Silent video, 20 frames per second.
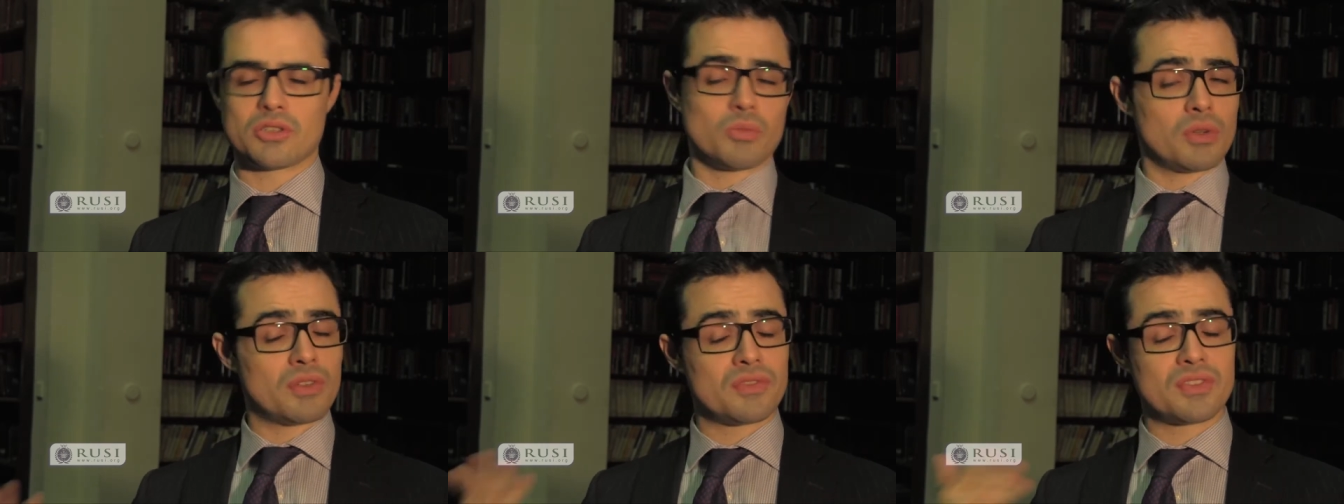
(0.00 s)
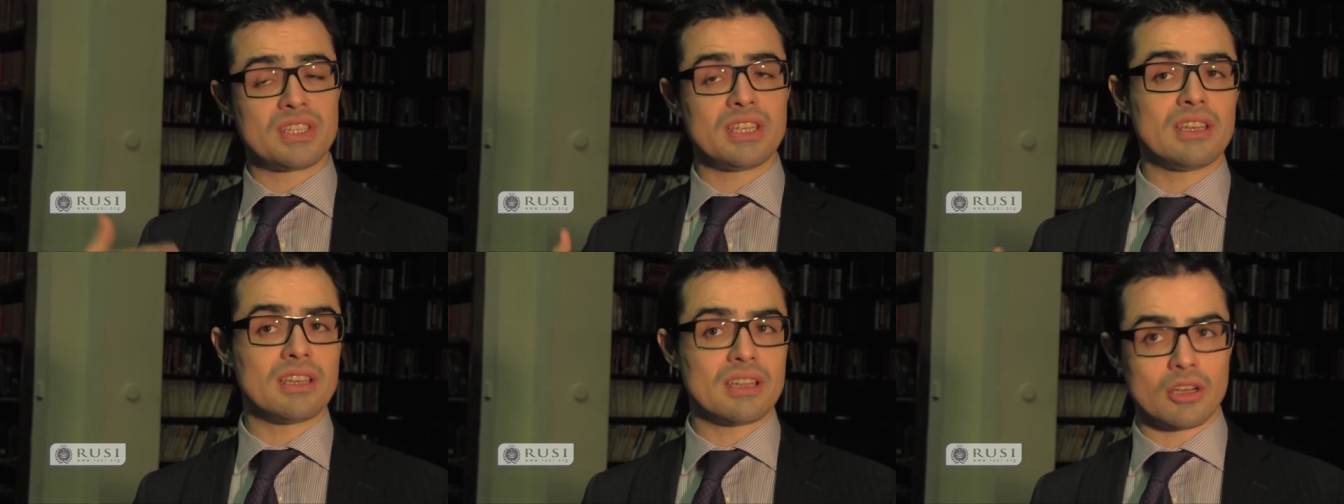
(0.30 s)
We've
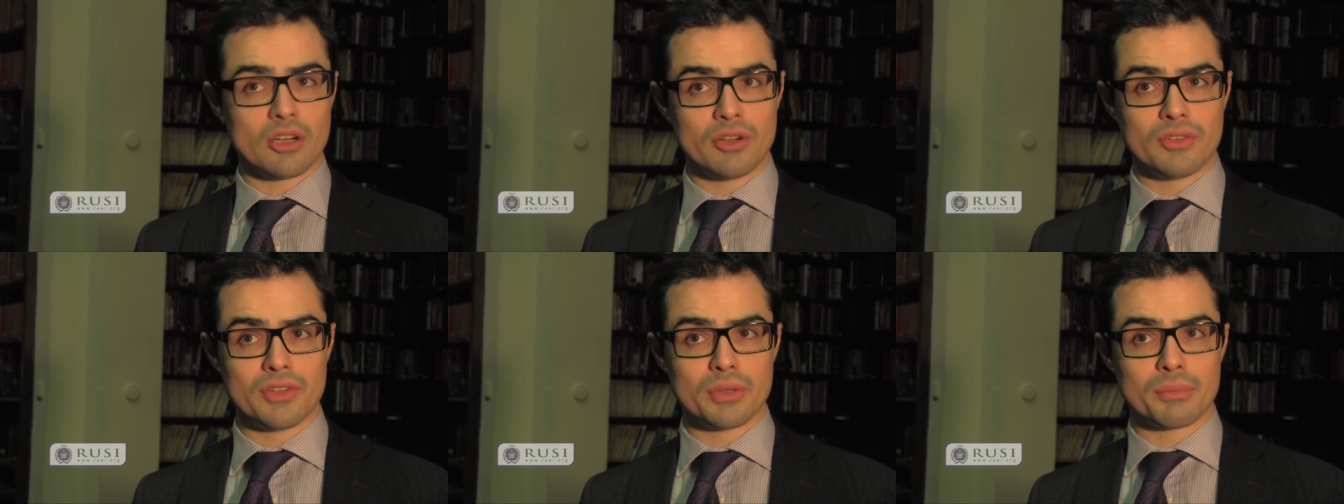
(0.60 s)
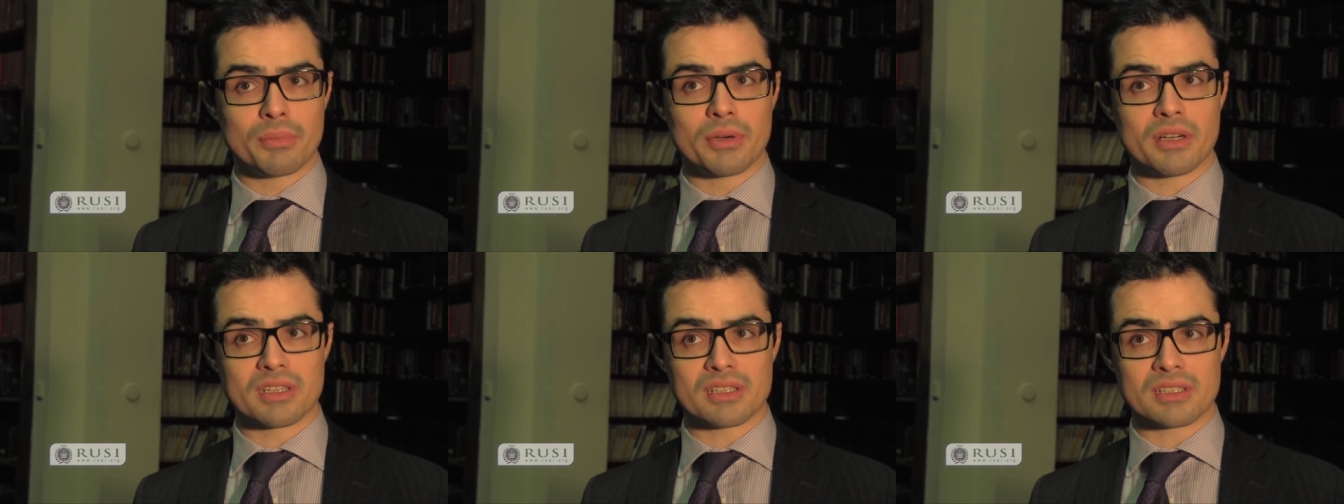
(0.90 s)
seen it over the
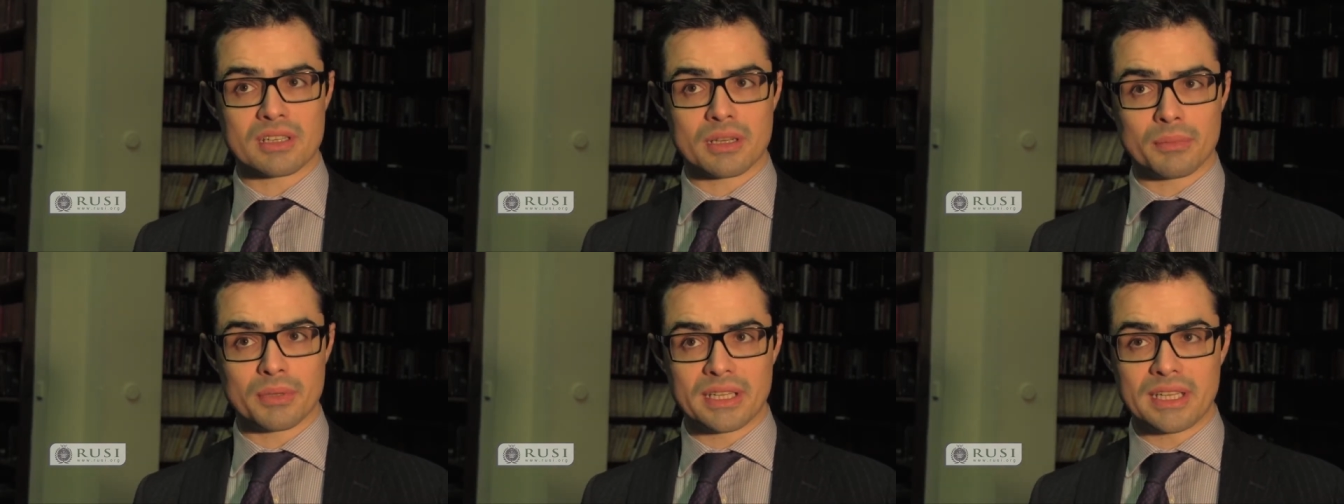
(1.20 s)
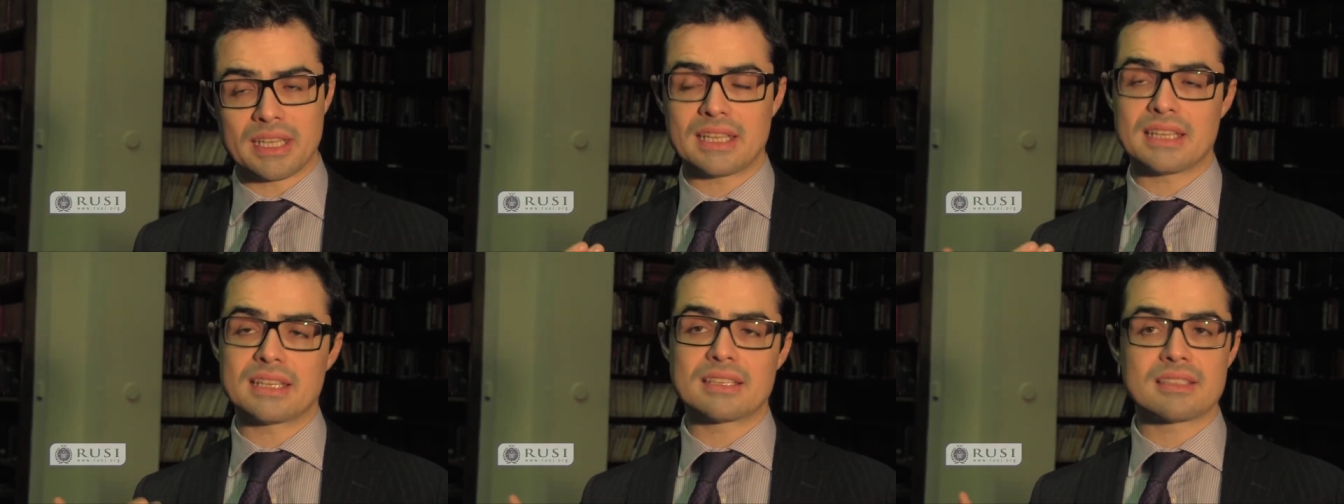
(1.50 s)
past couple of
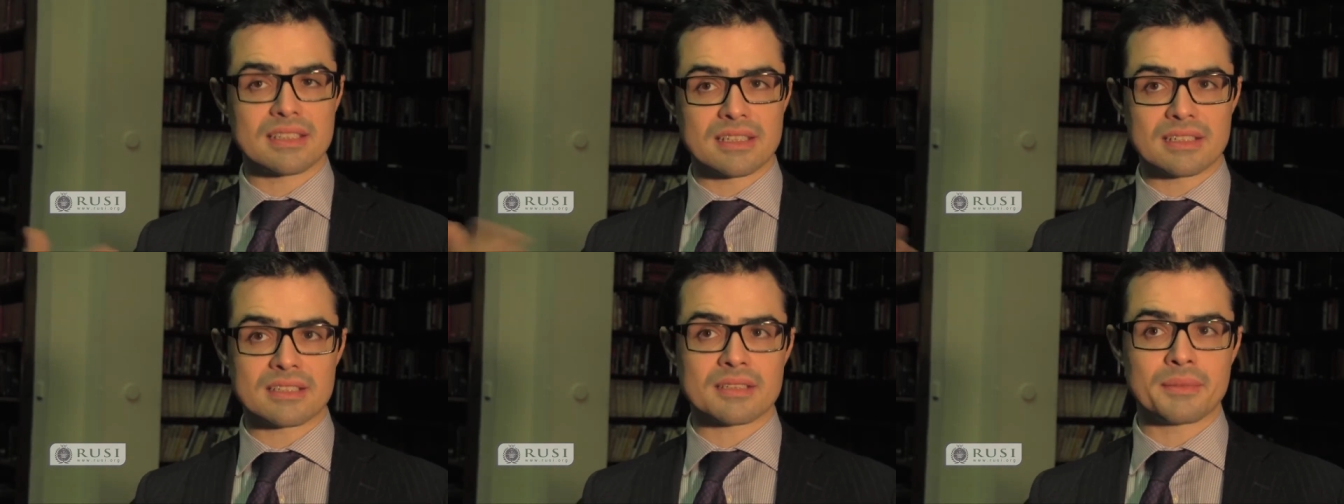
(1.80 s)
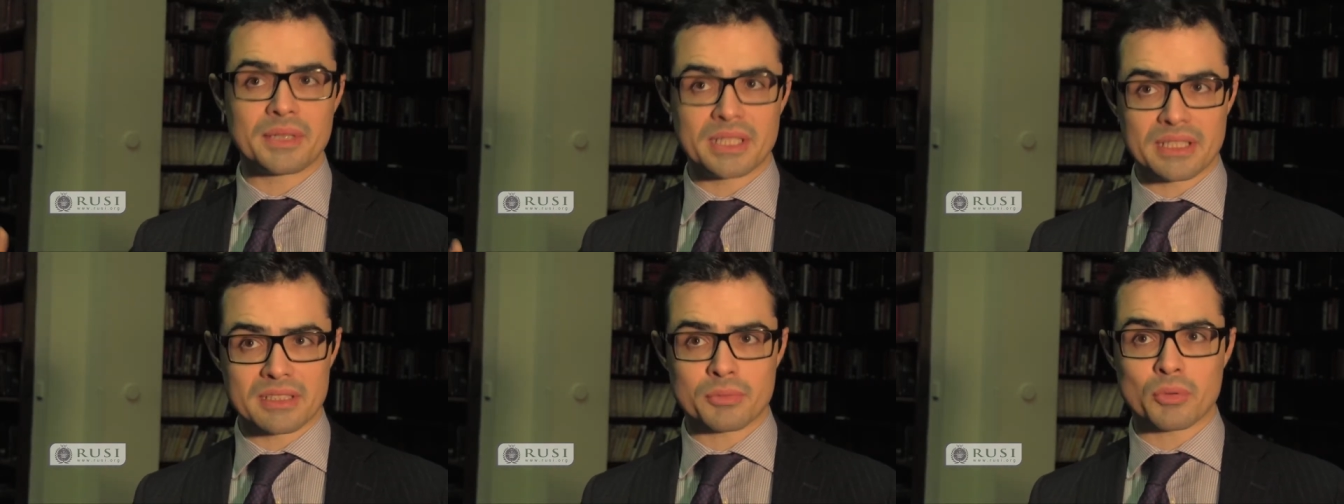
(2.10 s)
years, and it's
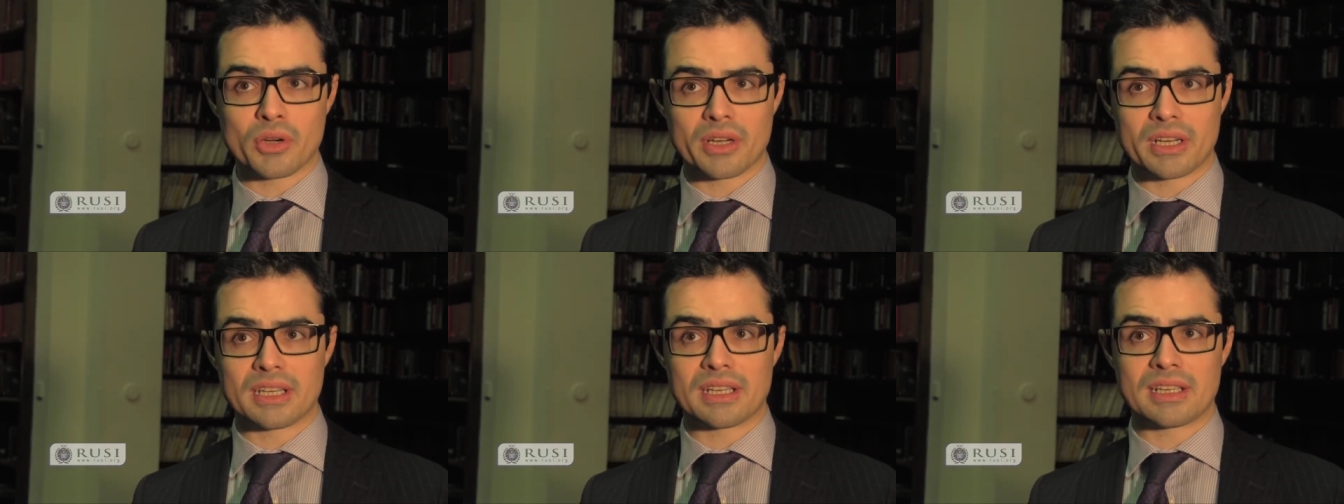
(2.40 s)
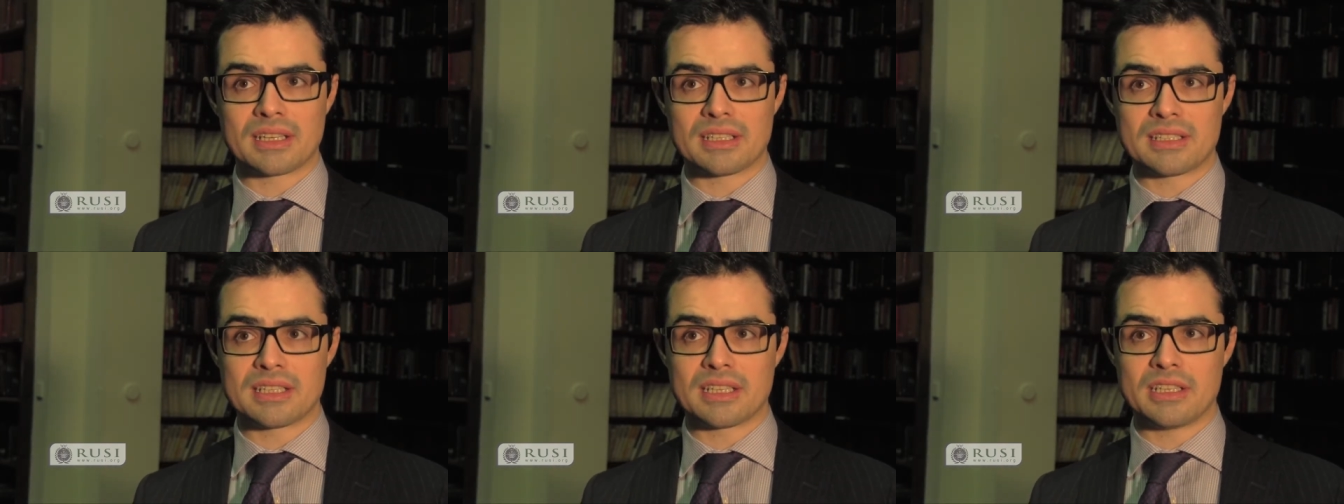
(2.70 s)
something that's probably going to
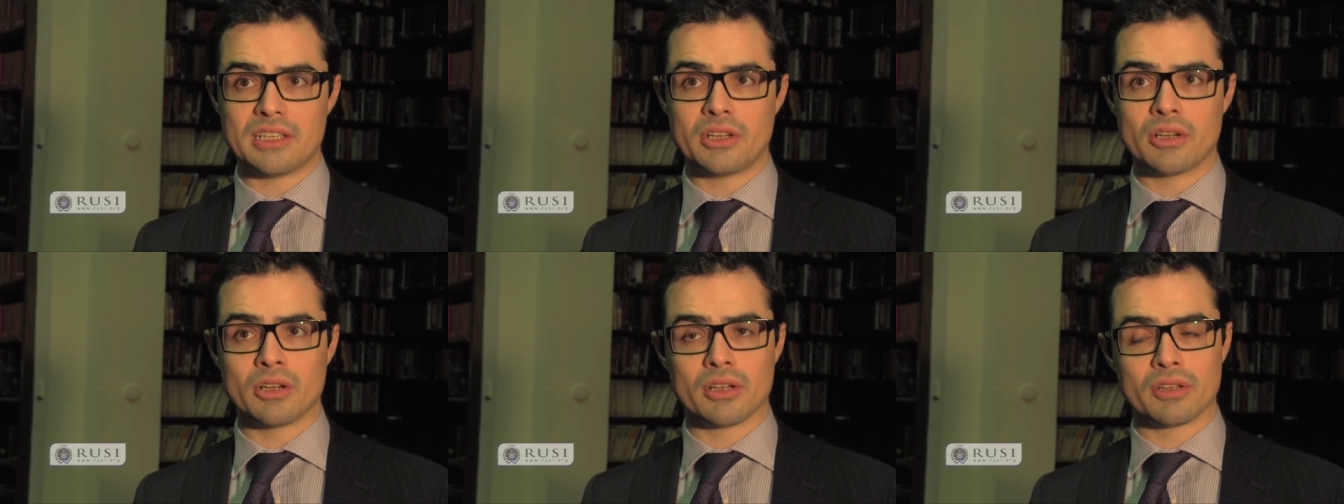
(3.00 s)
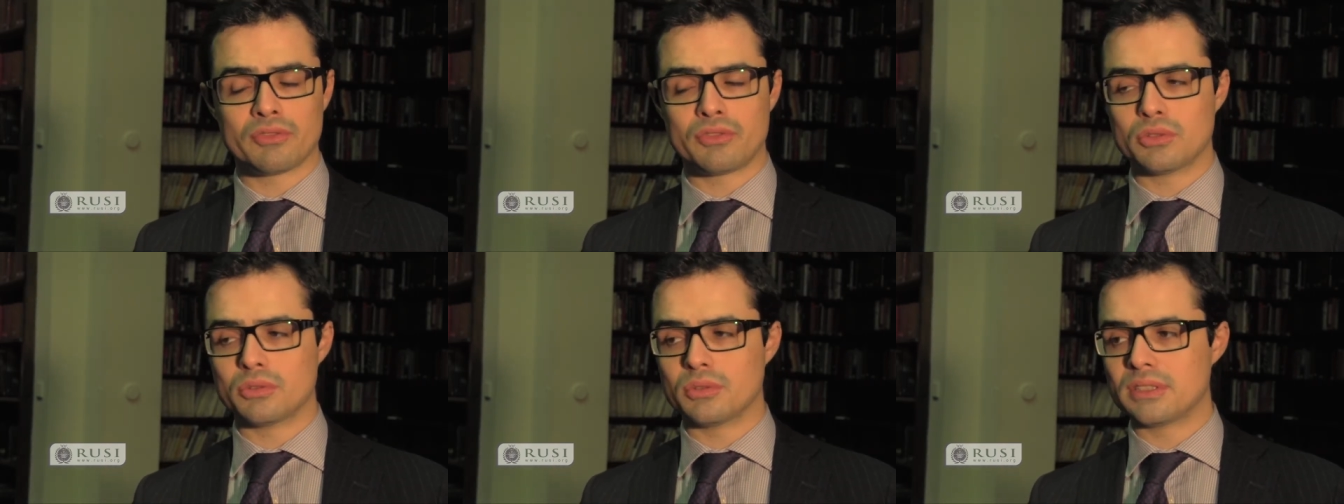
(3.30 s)
continue going
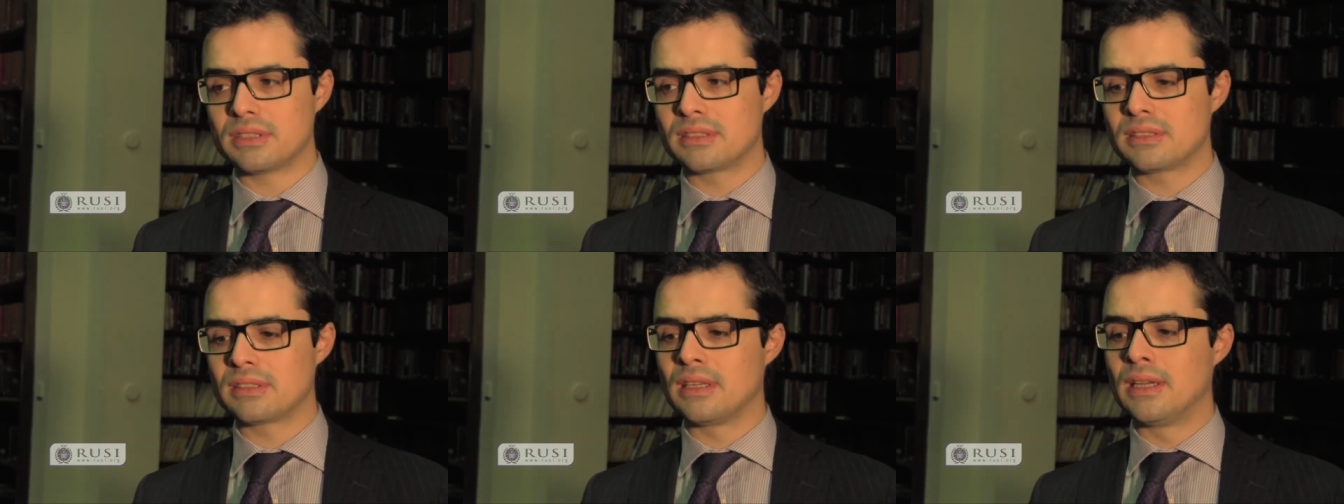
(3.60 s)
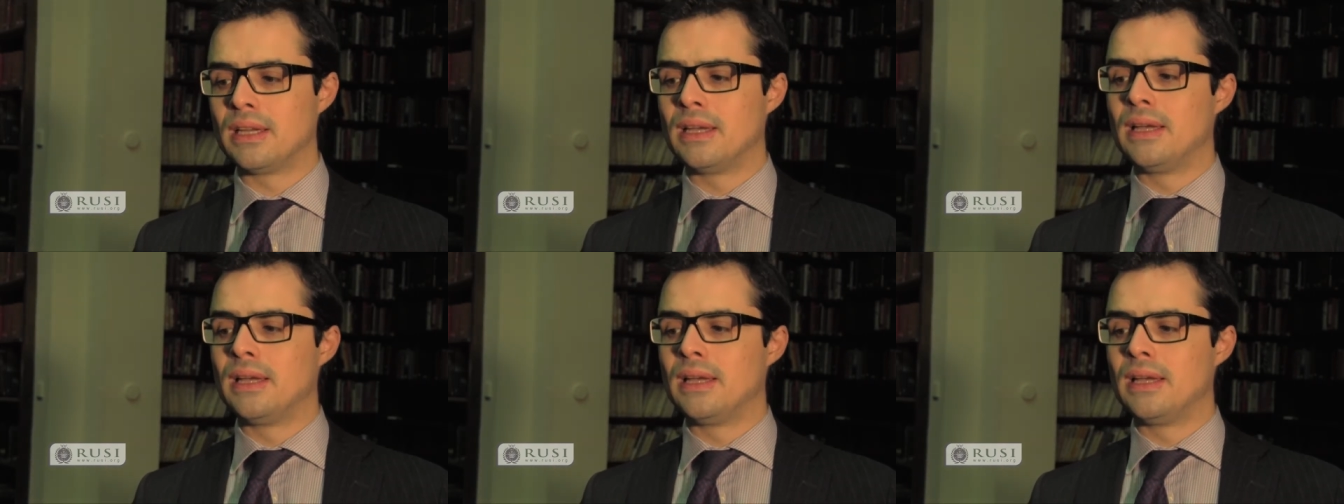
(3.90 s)
forwards.